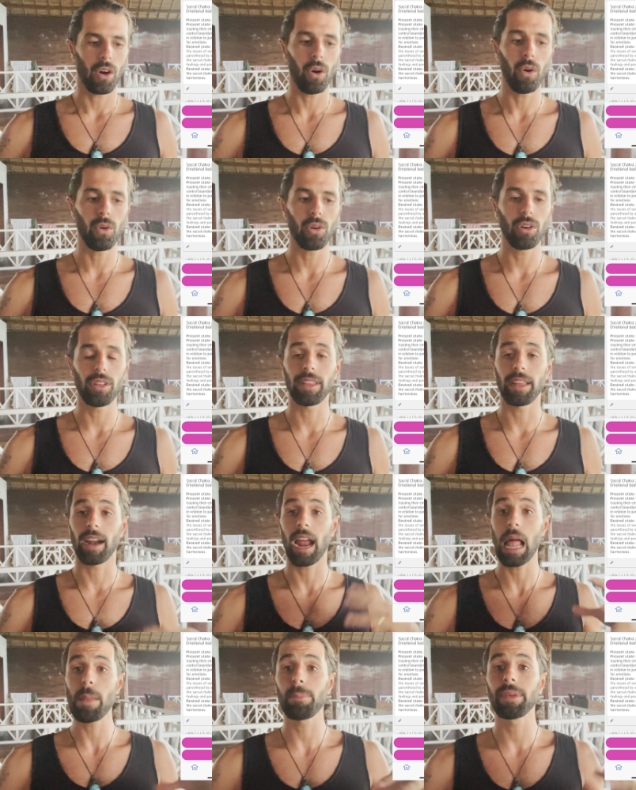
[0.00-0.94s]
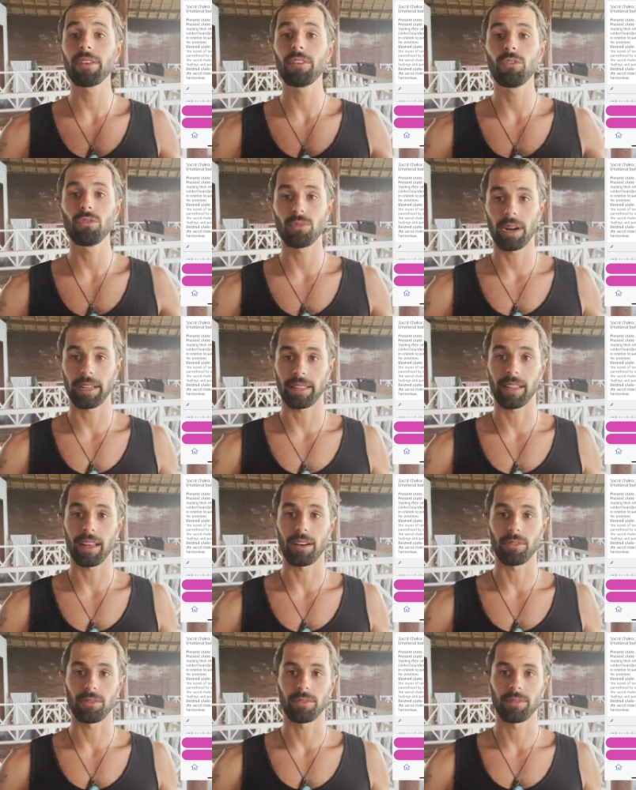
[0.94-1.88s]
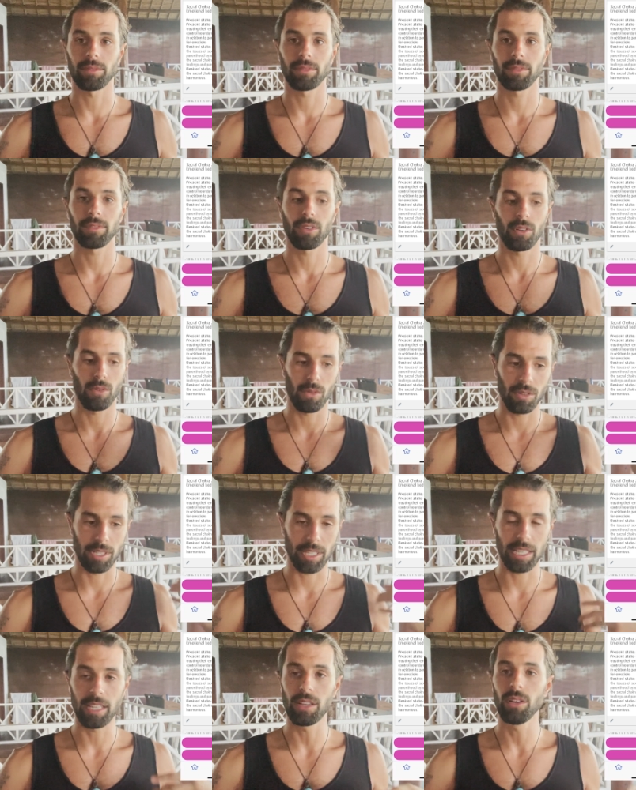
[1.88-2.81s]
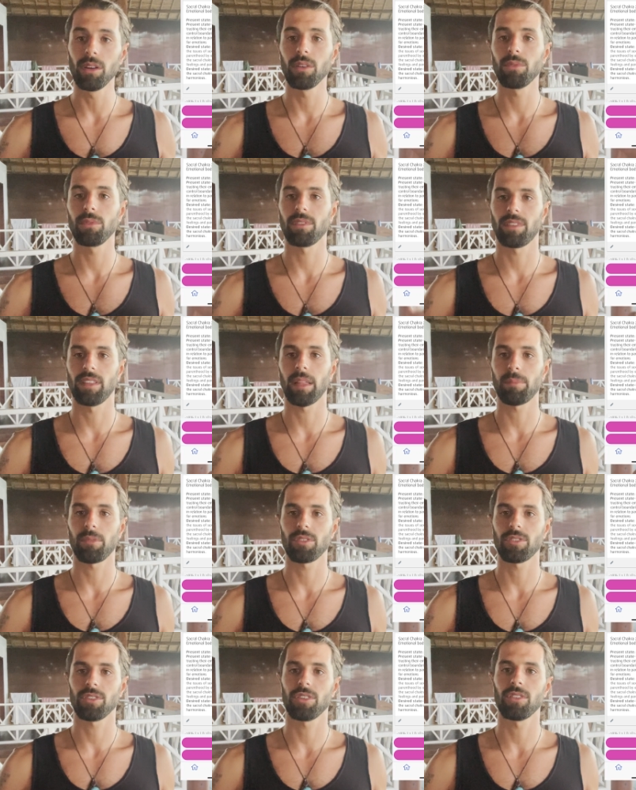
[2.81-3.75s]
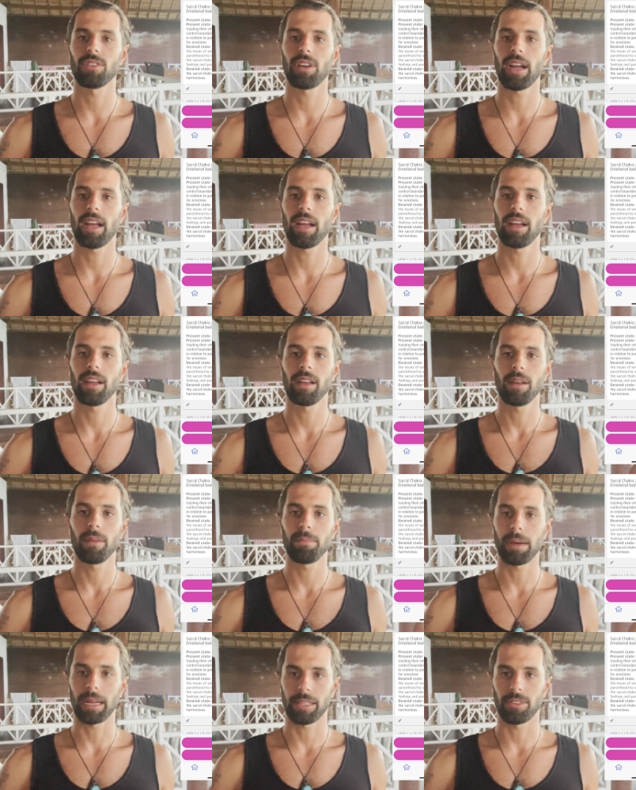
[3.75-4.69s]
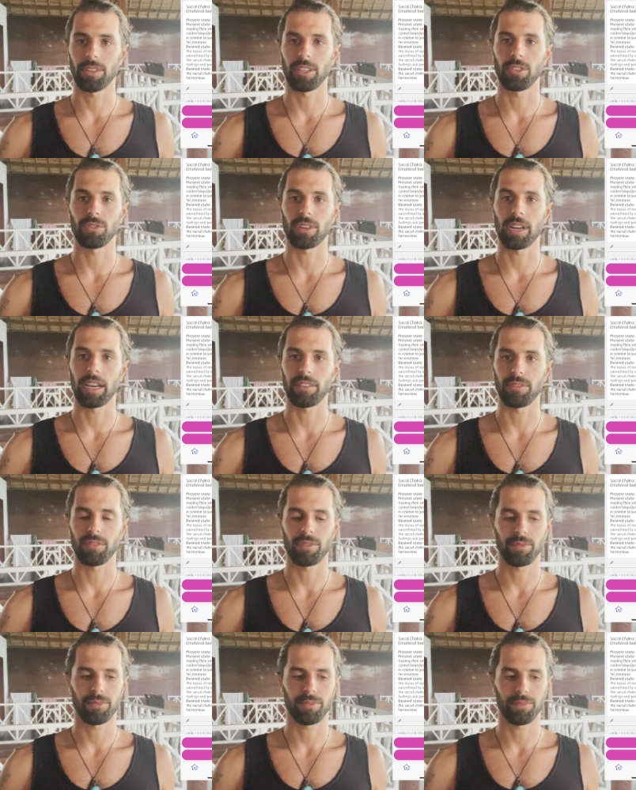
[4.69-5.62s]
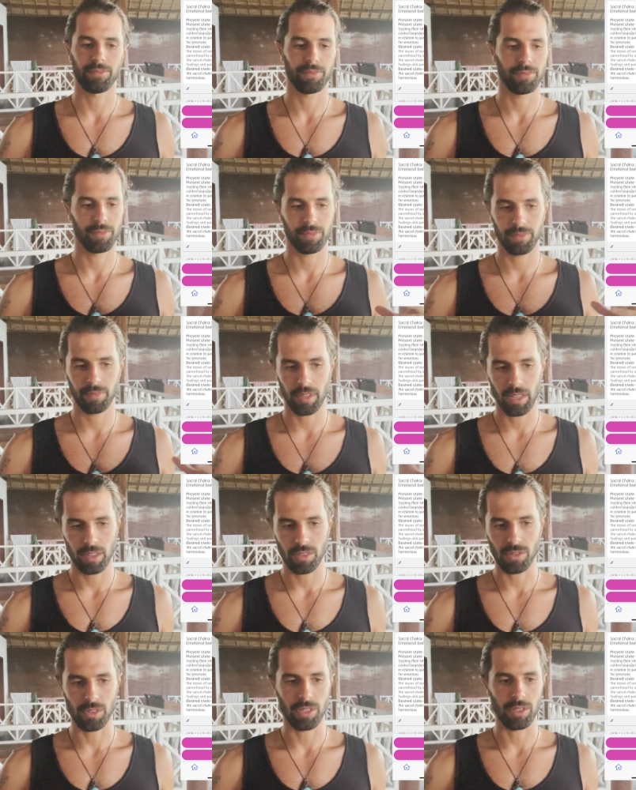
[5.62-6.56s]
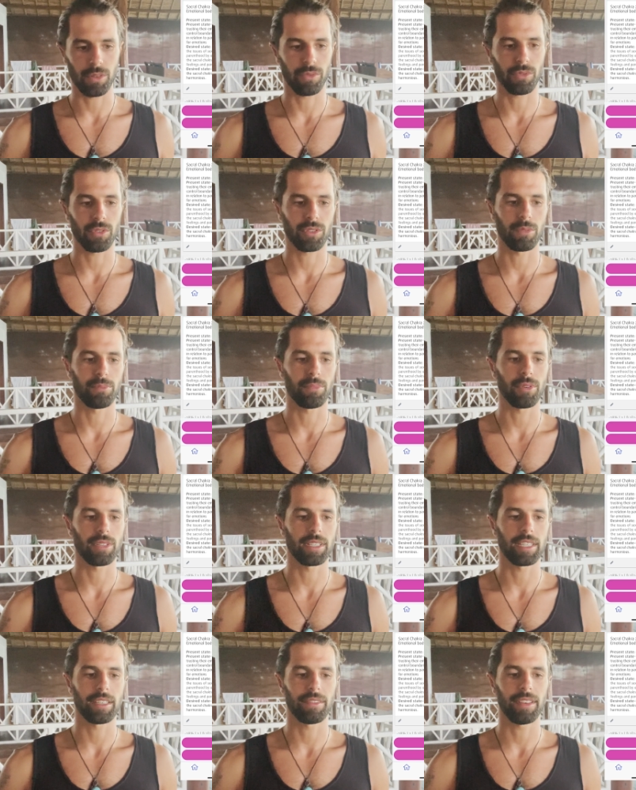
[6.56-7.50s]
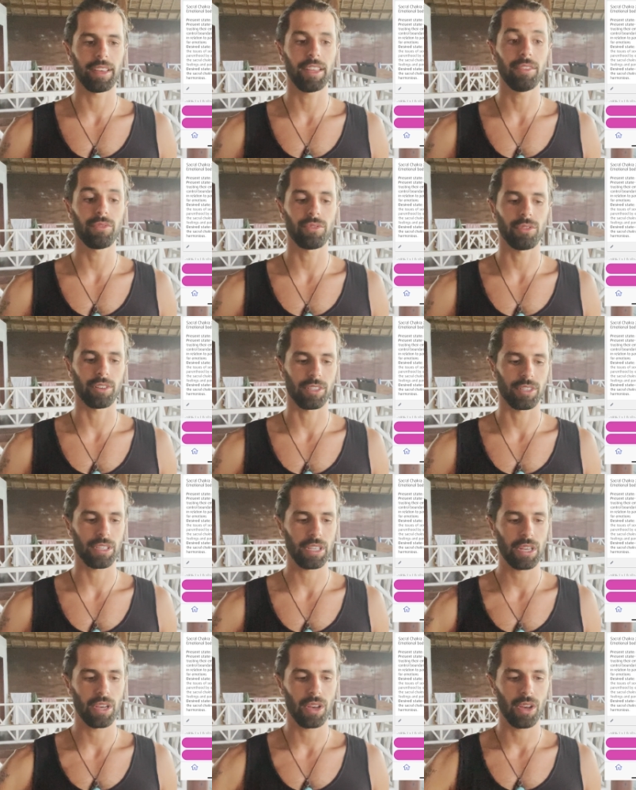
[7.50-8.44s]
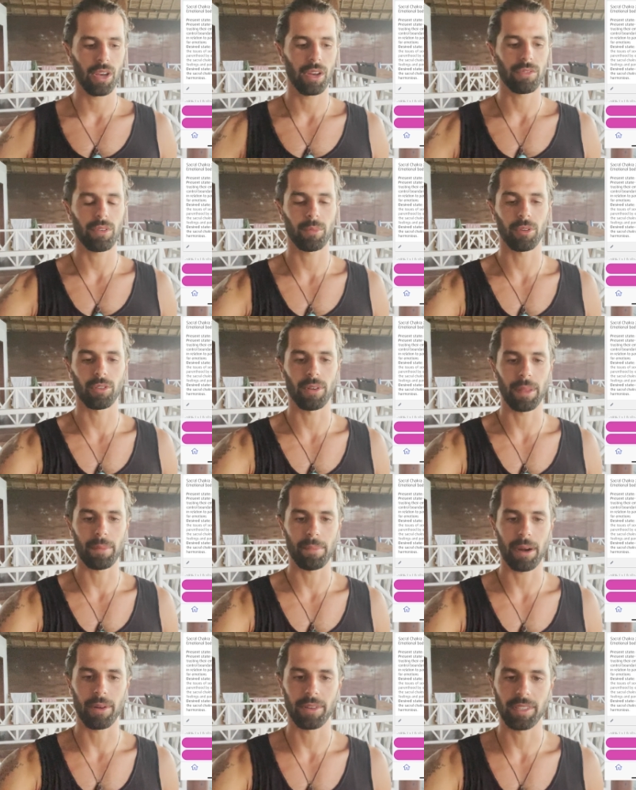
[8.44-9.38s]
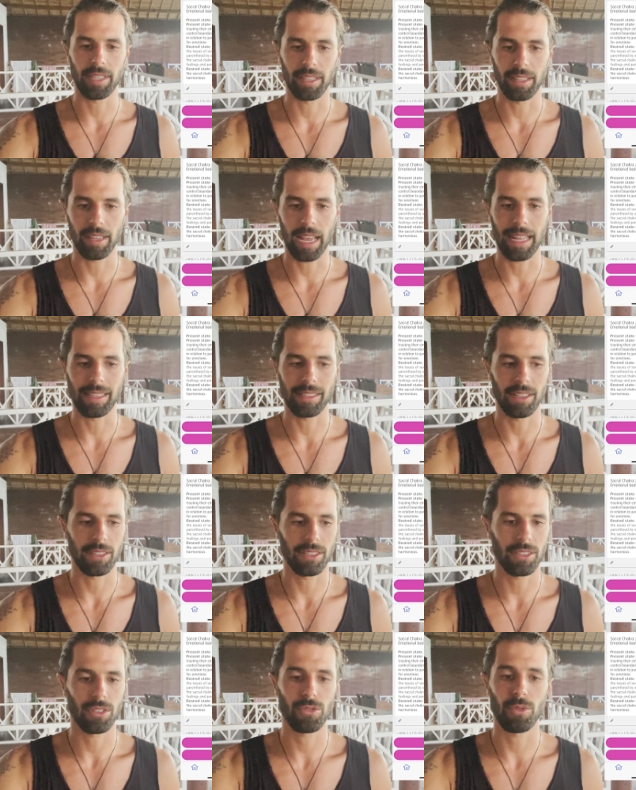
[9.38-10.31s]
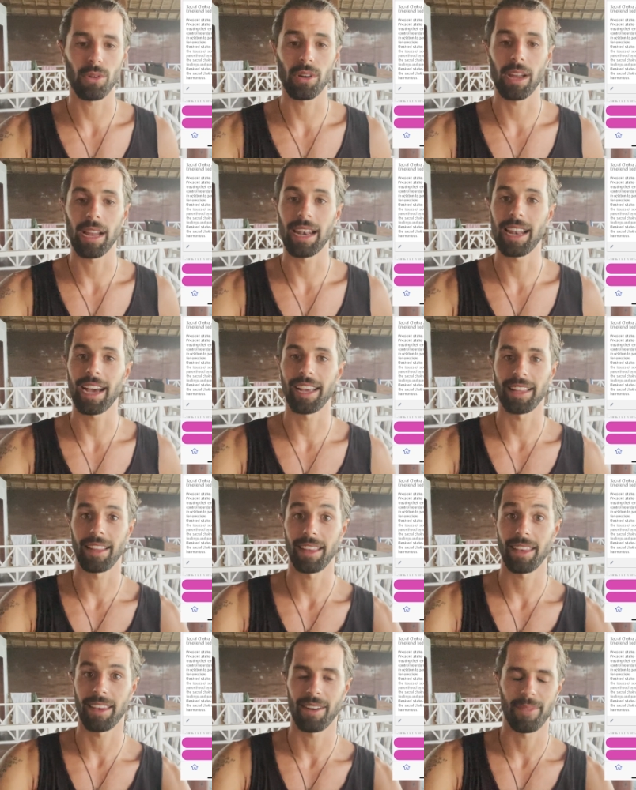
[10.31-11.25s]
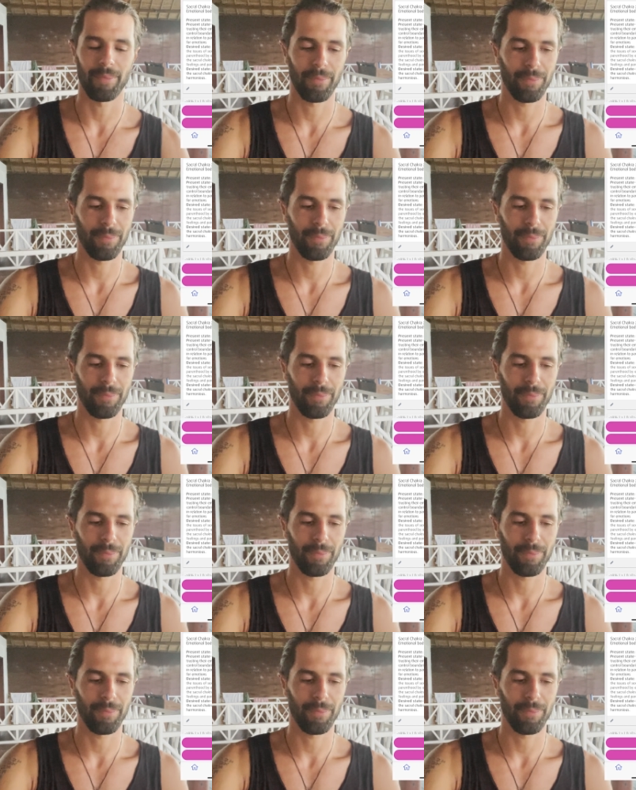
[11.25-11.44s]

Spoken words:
Or they're helping you right now deal with that particular pattern in your life. So it's of course a positive influence from the grandparents and the ancestral line here.